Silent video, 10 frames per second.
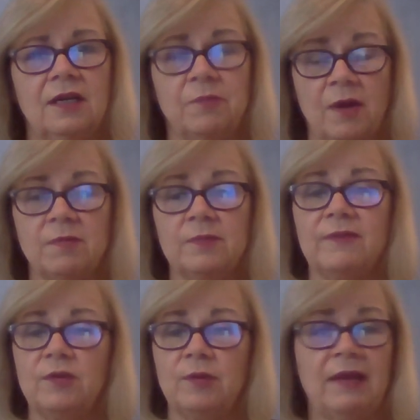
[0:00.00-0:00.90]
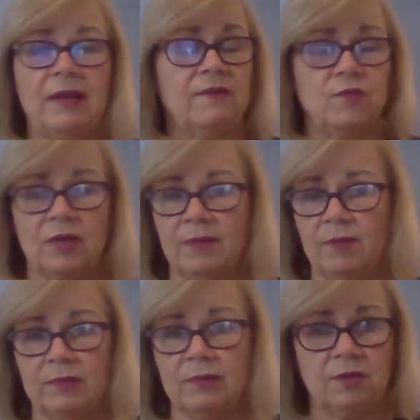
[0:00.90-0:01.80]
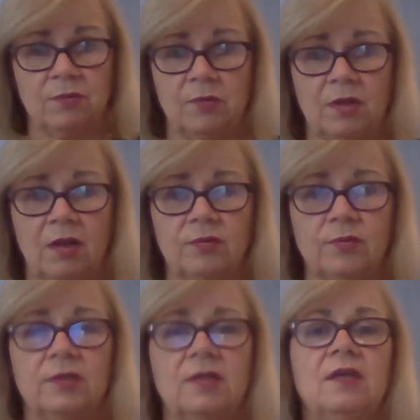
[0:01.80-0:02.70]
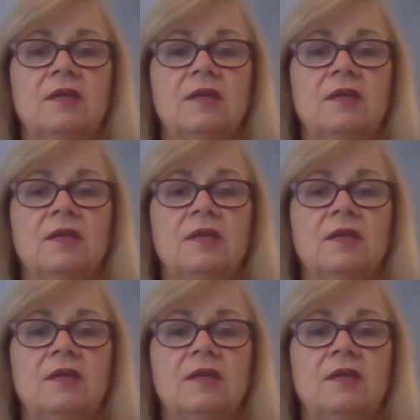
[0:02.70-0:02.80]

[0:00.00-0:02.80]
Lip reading: a problem if you come in with $0.